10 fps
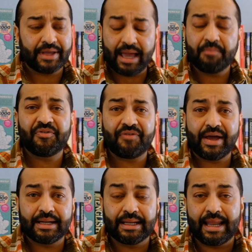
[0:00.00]
camper
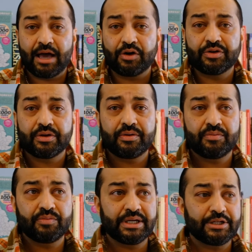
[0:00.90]
van allowed
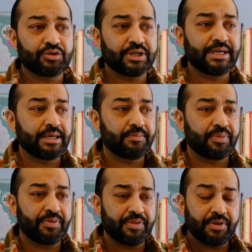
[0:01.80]
me to keep
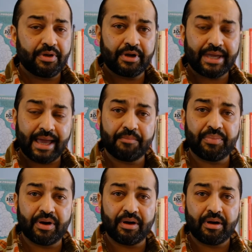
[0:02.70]
the
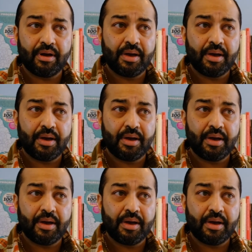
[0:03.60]
camper